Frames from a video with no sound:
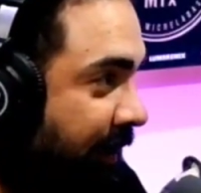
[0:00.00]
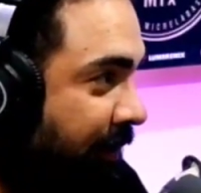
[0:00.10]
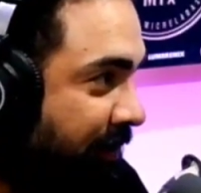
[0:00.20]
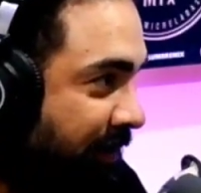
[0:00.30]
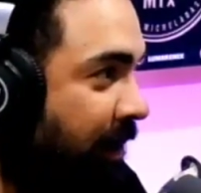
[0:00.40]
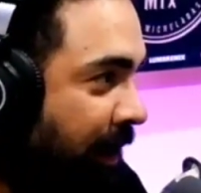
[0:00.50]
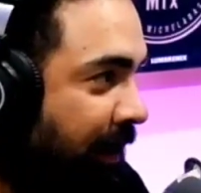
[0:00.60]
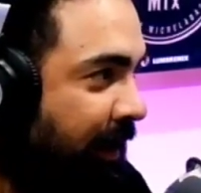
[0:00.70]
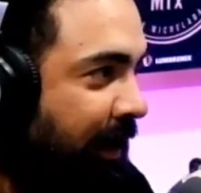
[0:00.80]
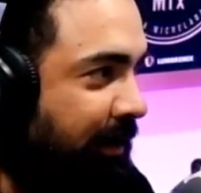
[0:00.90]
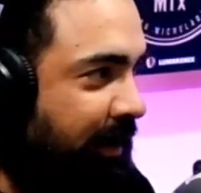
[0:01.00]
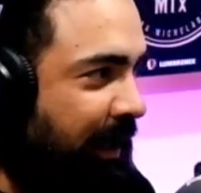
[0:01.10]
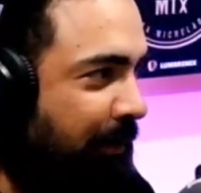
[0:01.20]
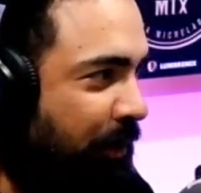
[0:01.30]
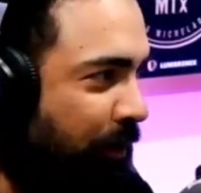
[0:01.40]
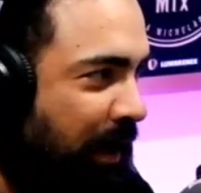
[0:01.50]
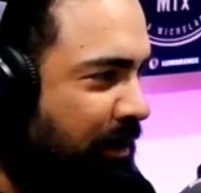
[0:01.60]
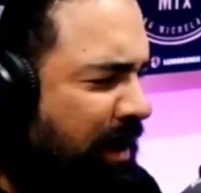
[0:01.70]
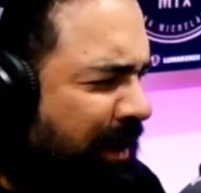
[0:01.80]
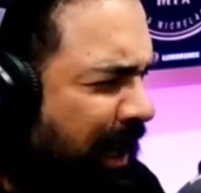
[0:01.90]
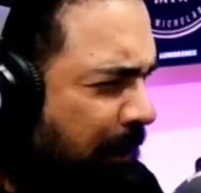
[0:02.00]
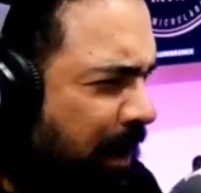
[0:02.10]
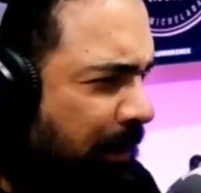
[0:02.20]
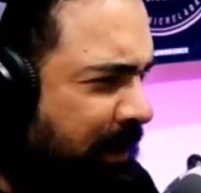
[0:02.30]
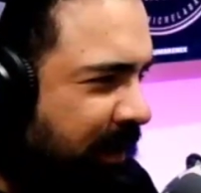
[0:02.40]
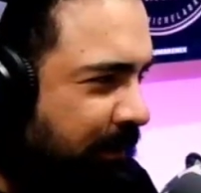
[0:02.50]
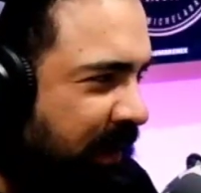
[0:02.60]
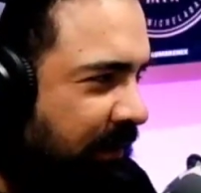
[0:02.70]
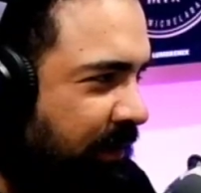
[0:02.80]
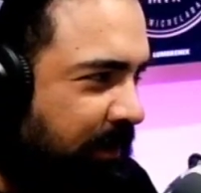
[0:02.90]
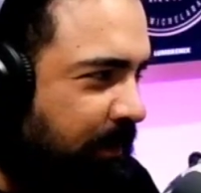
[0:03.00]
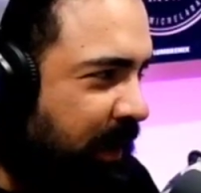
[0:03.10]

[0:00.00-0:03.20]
I was like, "I'm cool." I don't know how it came up because I've never